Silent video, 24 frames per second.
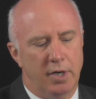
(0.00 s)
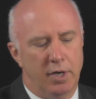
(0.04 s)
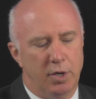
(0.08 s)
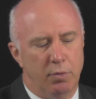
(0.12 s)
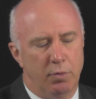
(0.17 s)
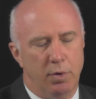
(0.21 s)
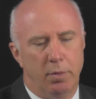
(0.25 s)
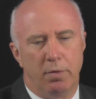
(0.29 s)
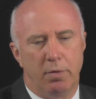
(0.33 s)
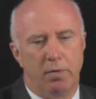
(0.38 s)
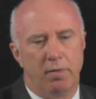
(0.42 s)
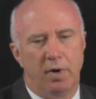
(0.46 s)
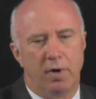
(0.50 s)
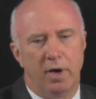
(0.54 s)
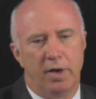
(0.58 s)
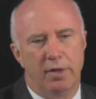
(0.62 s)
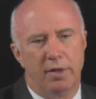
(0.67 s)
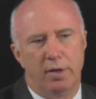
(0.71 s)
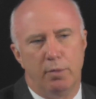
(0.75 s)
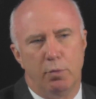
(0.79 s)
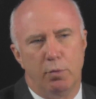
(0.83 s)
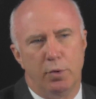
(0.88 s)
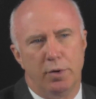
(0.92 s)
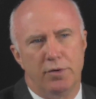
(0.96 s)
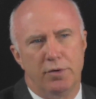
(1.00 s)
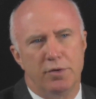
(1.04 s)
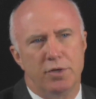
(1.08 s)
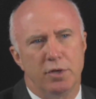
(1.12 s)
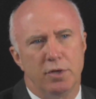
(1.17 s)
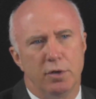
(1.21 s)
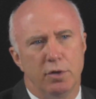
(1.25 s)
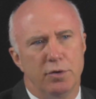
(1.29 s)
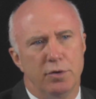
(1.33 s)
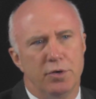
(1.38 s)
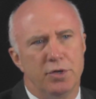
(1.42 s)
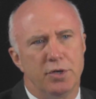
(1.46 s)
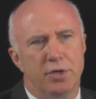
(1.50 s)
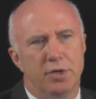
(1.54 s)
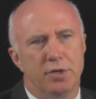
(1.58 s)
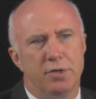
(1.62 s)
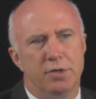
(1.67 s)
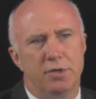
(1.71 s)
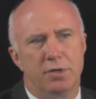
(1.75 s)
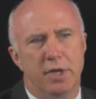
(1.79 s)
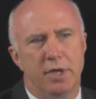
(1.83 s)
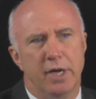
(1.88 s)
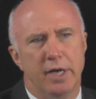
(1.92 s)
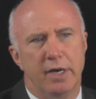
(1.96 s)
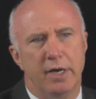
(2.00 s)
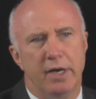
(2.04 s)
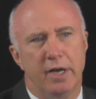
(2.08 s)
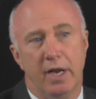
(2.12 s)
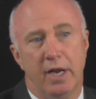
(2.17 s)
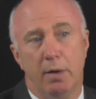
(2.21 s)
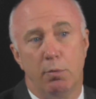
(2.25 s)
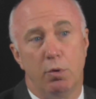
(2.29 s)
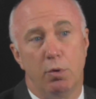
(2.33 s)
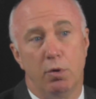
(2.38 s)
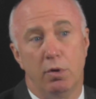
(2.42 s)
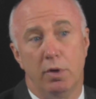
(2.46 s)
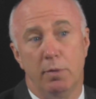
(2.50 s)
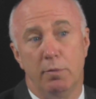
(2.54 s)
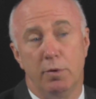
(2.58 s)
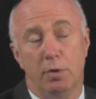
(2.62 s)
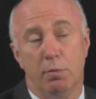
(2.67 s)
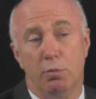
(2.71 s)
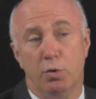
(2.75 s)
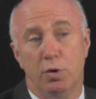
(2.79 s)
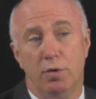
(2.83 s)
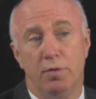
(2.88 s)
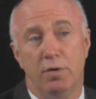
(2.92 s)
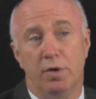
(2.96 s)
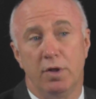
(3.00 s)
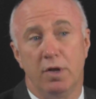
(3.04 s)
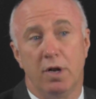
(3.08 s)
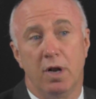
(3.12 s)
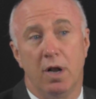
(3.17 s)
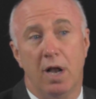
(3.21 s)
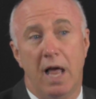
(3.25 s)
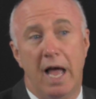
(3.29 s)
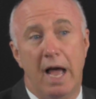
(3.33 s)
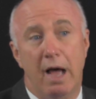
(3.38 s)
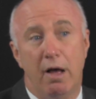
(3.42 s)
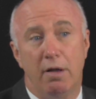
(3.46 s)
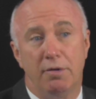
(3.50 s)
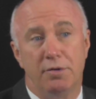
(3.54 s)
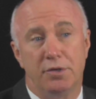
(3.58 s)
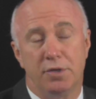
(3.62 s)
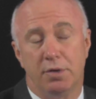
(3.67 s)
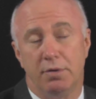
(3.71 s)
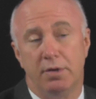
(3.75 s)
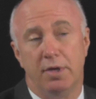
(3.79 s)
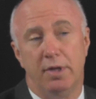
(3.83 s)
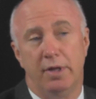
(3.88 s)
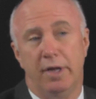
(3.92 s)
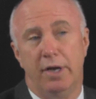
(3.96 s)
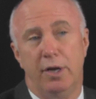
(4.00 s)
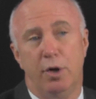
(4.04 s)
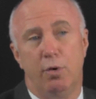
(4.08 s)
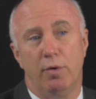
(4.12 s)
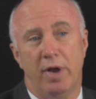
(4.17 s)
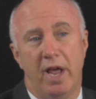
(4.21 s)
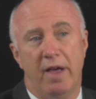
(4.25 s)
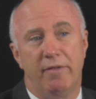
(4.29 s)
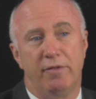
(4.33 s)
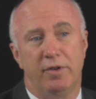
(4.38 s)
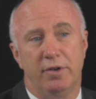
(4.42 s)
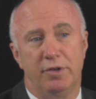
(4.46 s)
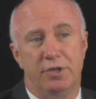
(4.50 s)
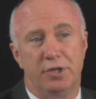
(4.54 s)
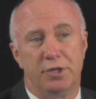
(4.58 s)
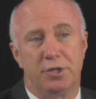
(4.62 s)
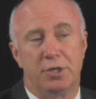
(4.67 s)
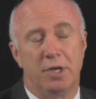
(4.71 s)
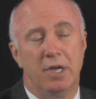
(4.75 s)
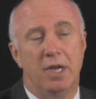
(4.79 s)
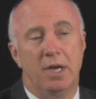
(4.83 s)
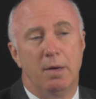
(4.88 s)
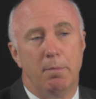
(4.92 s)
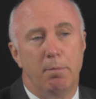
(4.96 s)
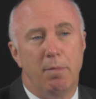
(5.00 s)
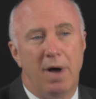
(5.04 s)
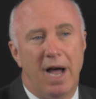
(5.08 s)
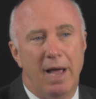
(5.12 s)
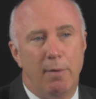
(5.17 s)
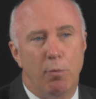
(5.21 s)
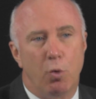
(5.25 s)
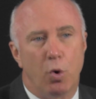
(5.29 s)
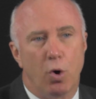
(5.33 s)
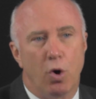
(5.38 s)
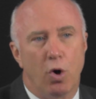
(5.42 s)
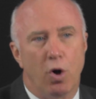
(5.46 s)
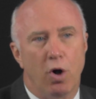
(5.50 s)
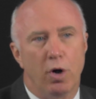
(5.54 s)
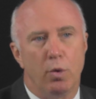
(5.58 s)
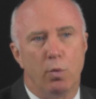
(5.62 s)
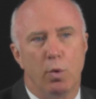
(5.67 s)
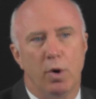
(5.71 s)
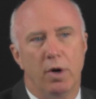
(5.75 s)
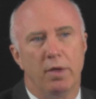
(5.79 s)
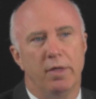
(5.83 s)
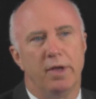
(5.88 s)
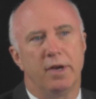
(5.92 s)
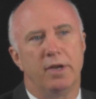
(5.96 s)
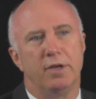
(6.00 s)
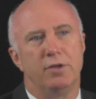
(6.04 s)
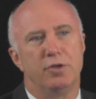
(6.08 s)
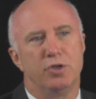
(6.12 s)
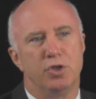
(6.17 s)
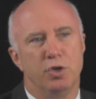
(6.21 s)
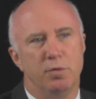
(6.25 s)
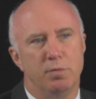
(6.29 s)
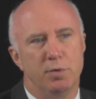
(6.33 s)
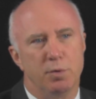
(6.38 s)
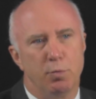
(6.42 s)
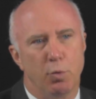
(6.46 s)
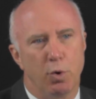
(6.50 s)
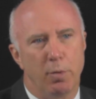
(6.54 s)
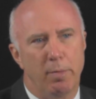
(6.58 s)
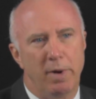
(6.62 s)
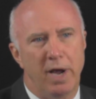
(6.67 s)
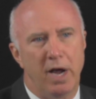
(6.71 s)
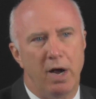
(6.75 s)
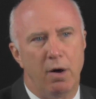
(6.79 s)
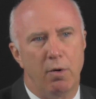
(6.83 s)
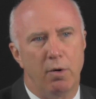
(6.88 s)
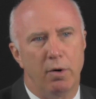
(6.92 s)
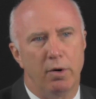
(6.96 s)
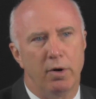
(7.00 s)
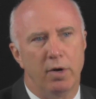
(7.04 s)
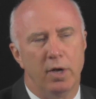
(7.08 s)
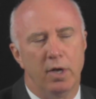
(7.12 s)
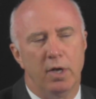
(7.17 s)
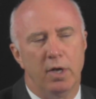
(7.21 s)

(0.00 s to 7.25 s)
Do we provide them with solutions that enable them to move to the cloud so that they don't have to just buy more hardware that consumes more power?